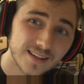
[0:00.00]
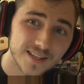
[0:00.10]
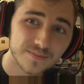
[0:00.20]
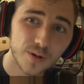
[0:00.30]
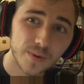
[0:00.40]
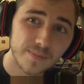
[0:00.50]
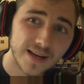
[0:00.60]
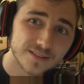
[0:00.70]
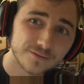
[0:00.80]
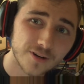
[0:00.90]
That's probably
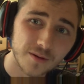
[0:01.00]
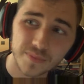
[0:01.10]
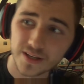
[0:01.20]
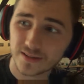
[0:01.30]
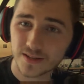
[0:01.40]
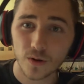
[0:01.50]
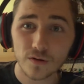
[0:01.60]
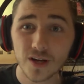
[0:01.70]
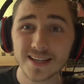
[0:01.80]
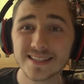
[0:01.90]
back to front, but
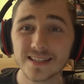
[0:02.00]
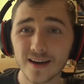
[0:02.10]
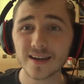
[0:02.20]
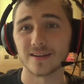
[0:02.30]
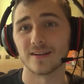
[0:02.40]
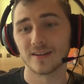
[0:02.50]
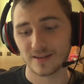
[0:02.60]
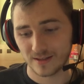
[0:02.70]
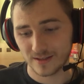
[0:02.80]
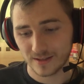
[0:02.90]
£12.99.
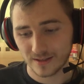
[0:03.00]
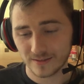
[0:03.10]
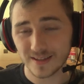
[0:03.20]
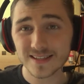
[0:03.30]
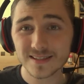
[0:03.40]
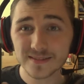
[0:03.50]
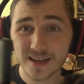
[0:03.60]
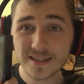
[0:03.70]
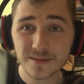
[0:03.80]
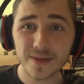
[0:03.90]

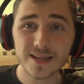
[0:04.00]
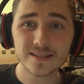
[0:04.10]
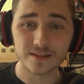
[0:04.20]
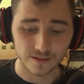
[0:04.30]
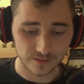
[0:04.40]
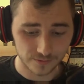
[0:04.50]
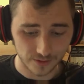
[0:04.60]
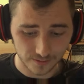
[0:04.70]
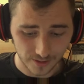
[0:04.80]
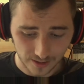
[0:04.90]
That is amazing
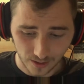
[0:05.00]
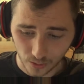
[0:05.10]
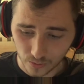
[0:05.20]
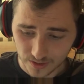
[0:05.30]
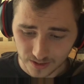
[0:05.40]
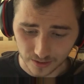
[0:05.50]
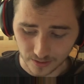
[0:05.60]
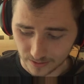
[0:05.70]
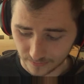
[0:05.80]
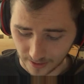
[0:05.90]
for like a whole
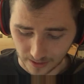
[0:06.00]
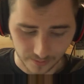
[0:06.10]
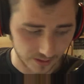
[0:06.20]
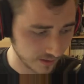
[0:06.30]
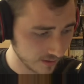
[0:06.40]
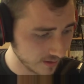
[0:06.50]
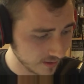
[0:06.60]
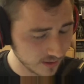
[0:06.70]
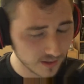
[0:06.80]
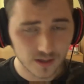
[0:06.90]
series of anime.
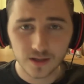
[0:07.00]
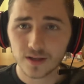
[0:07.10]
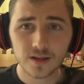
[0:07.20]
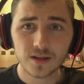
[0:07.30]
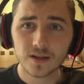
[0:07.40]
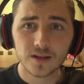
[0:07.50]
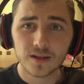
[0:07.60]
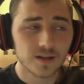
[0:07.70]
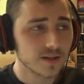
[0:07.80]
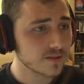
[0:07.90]

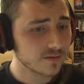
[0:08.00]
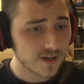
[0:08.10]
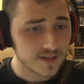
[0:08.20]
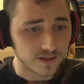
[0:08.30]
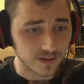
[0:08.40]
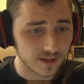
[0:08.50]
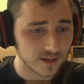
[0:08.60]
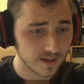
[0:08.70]
It's crazy.